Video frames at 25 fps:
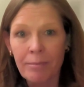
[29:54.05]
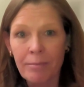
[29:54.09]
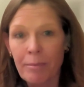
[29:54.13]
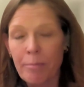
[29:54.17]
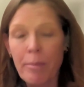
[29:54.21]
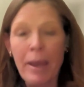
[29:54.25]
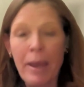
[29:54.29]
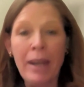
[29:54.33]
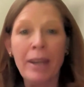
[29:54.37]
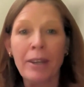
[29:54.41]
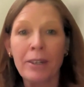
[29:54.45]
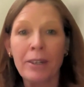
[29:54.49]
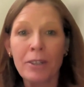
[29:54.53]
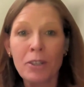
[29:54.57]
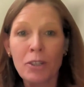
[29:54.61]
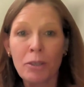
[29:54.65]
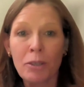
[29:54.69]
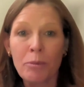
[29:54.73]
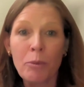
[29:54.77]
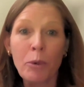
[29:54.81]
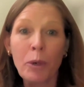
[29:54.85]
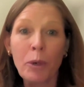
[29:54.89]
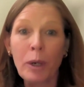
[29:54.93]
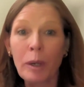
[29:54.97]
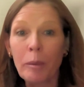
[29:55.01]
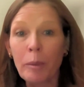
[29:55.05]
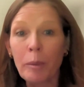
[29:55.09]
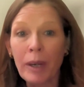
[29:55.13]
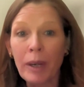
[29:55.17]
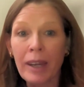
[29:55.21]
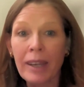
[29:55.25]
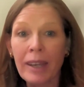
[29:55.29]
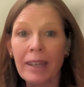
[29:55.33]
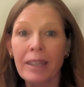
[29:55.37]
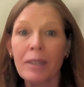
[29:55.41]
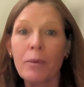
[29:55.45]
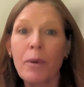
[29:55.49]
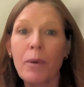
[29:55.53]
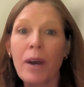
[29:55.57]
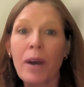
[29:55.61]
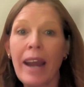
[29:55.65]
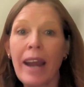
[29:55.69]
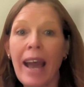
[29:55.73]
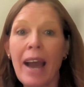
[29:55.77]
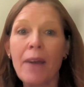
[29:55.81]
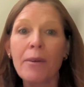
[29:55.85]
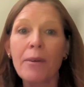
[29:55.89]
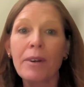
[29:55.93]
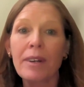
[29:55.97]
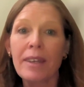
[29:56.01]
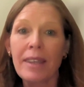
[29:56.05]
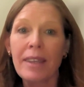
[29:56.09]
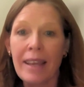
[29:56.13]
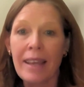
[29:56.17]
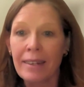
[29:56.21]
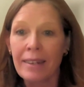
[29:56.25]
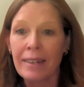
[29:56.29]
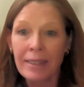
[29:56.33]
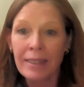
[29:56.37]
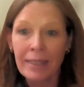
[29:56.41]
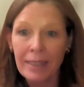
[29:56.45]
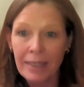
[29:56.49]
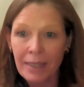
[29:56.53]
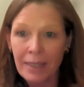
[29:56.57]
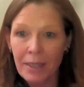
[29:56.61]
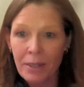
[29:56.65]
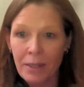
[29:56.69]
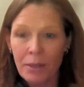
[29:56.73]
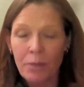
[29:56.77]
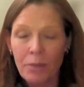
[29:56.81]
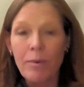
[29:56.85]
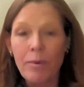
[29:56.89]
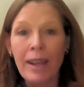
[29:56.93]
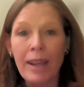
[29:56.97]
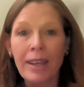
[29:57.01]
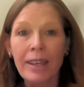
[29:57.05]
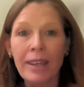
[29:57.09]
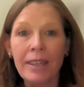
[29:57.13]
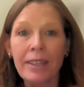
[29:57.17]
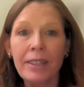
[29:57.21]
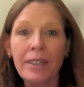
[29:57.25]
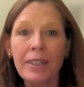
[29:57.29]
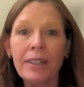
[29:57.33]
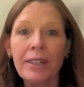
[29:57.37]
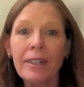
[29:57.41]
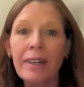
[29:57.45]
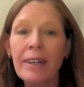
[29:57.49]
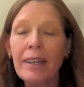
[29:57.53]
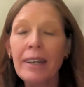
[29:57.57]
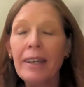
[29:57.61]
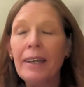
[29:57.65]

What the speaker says: penny or two more per kilowatt hour than regular.